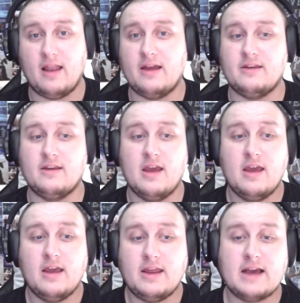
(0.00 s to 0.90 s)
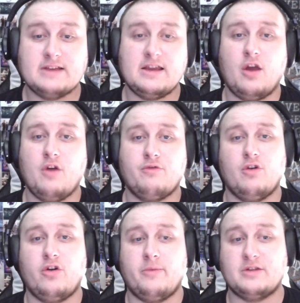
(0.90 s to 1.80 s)
And yeah, I said
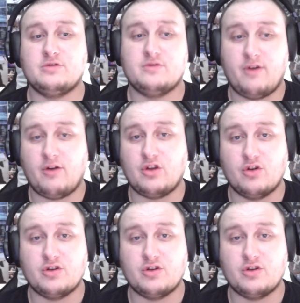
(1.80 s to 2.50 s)
overall the match was very good.